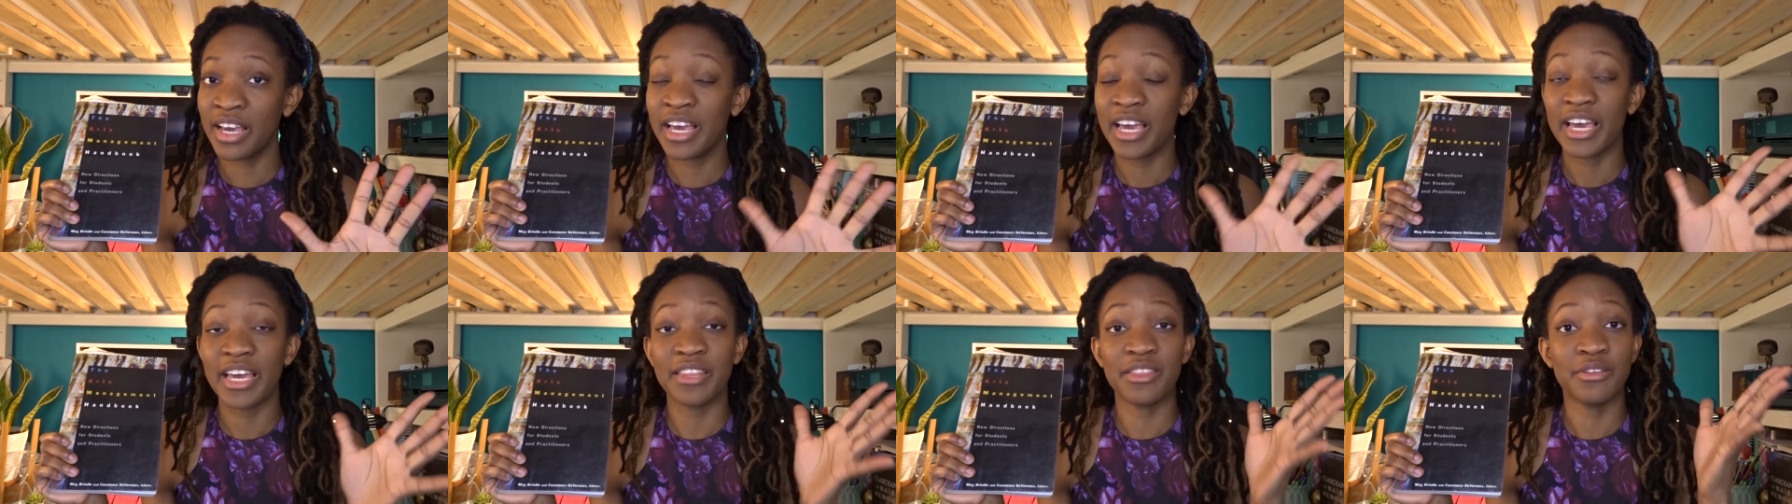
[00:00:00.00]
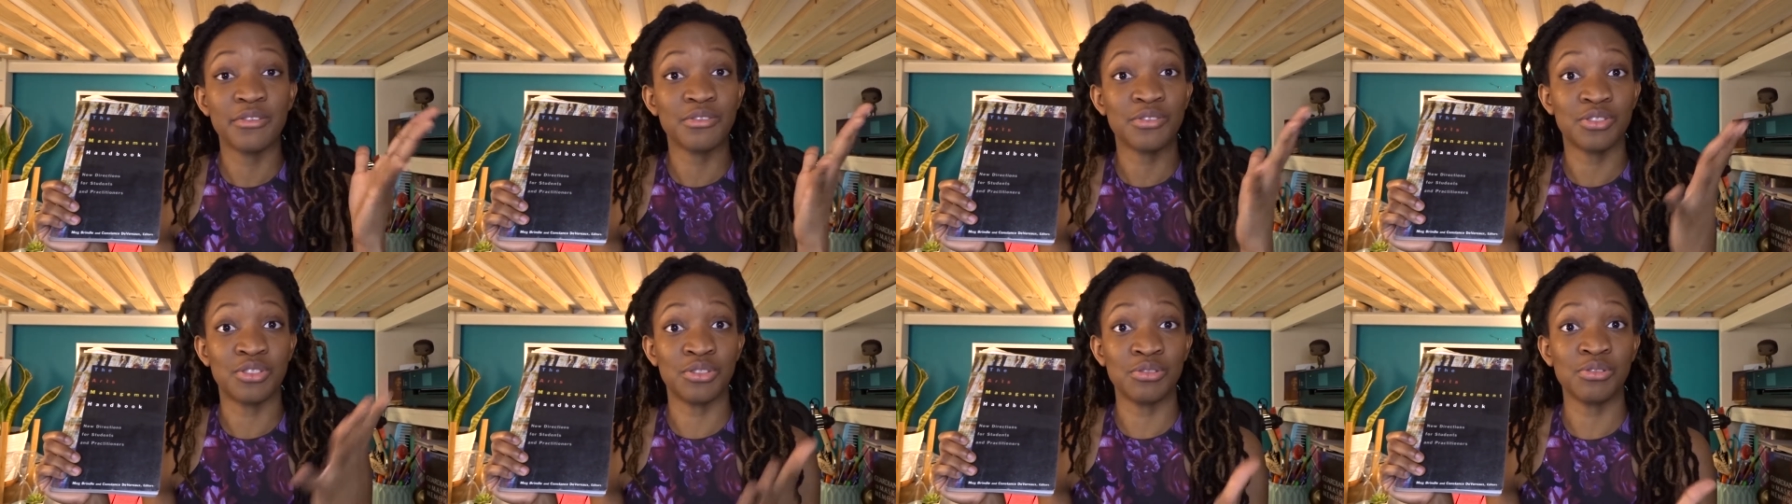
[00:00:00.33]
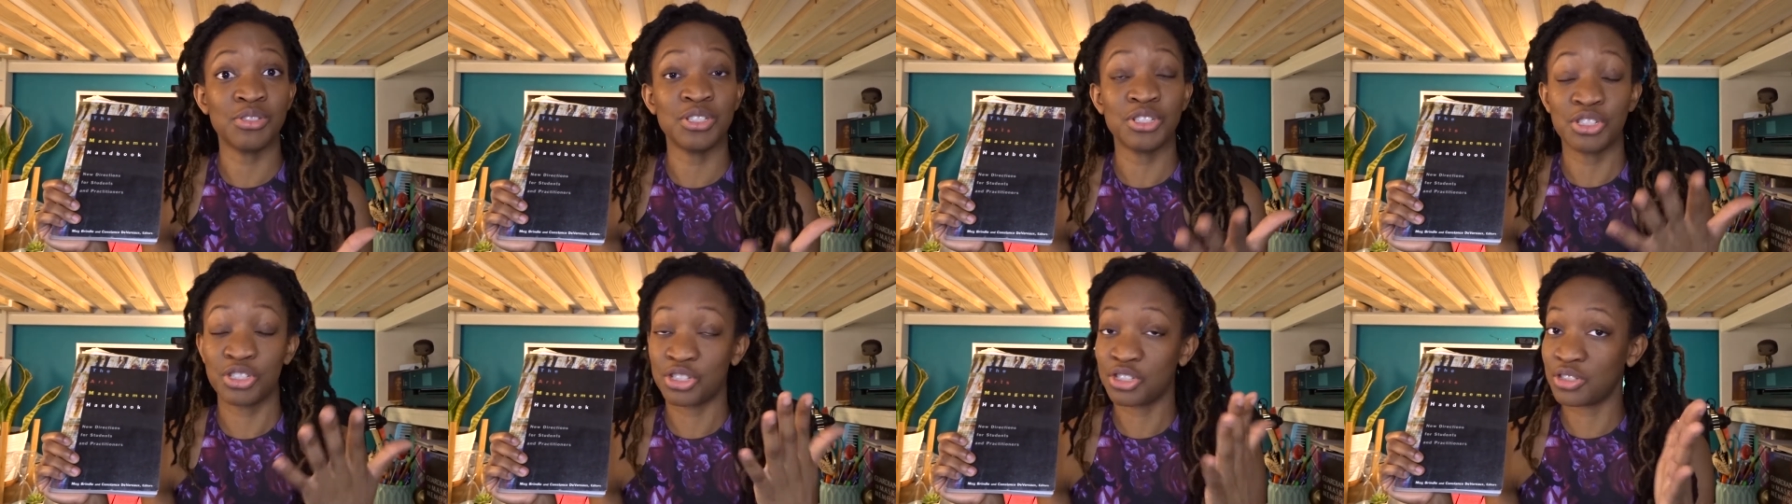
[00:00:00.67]
And those
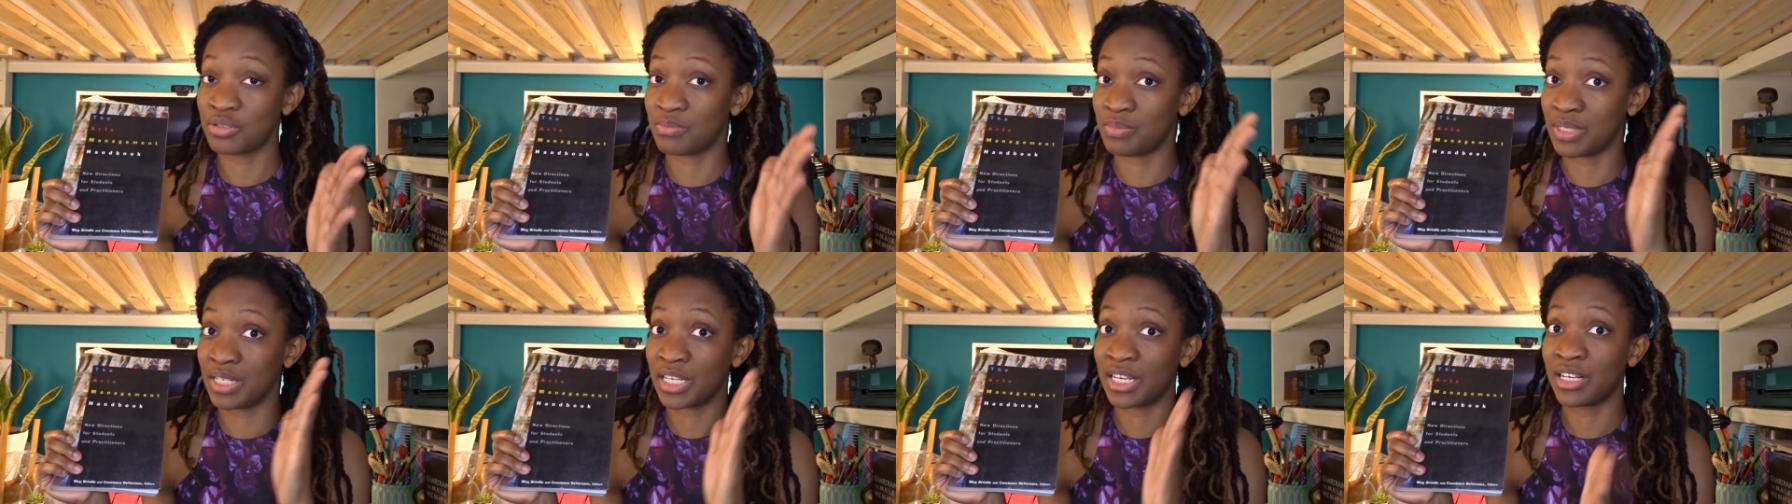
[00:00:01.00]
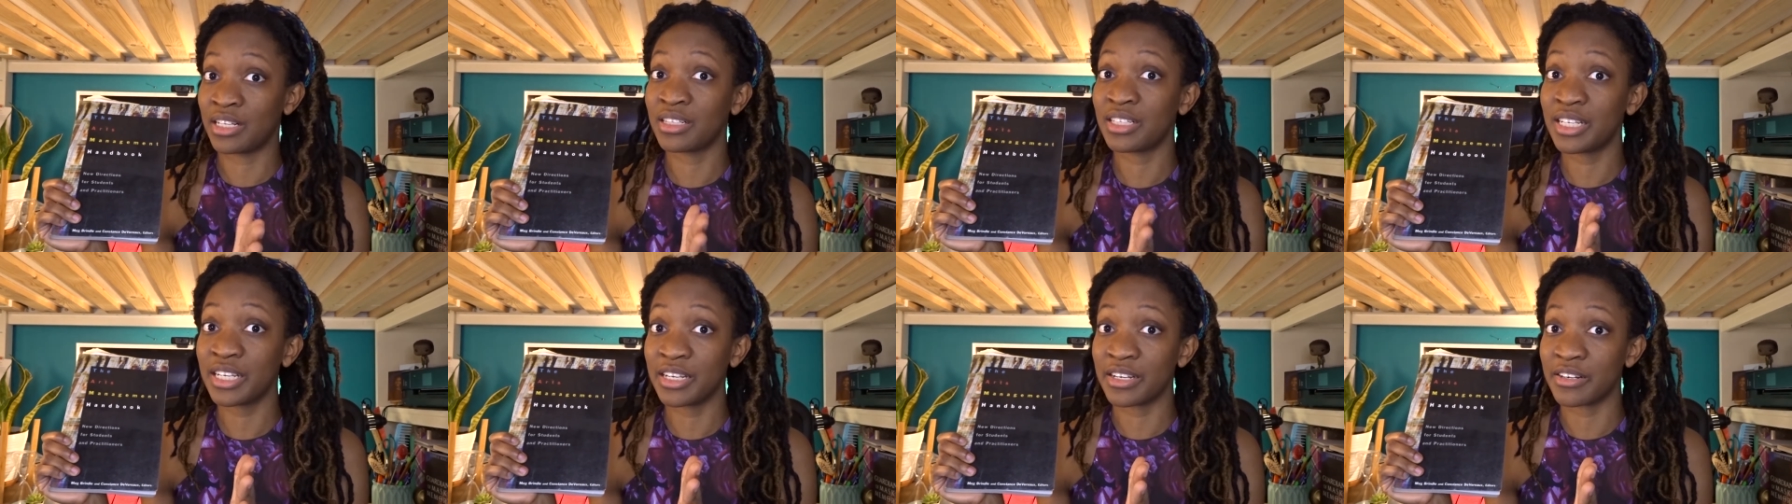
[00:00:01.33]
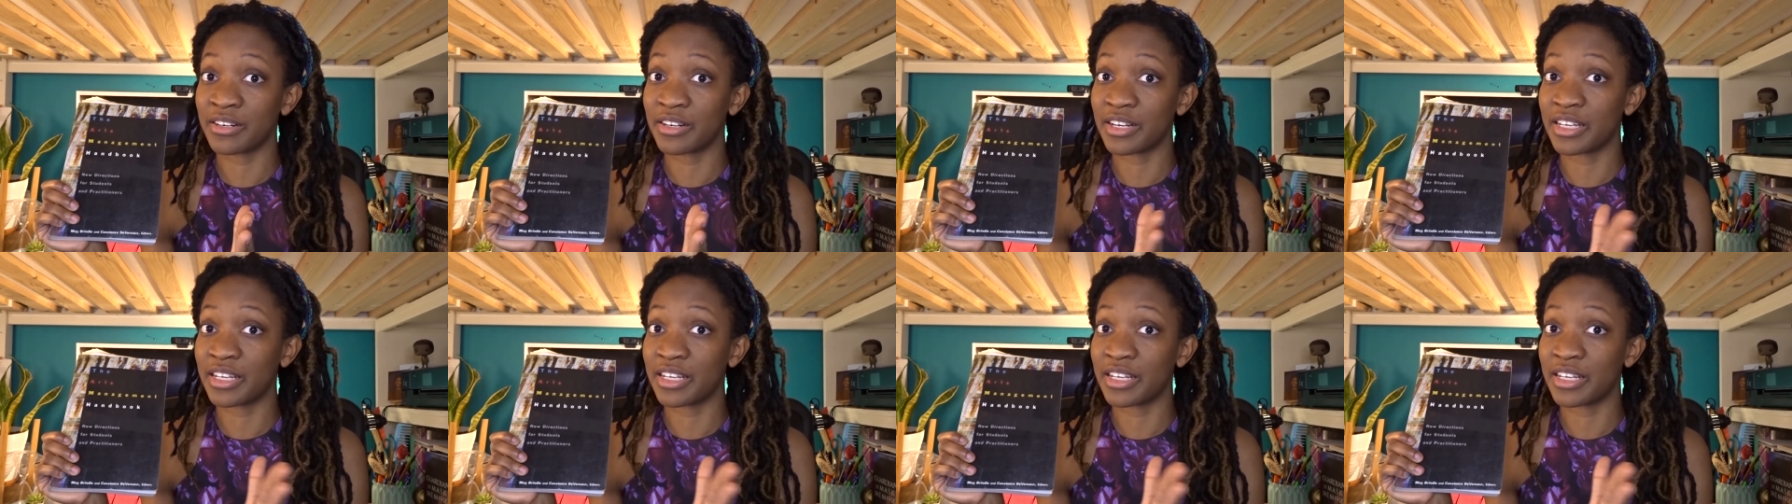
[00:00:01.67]
duties should be clear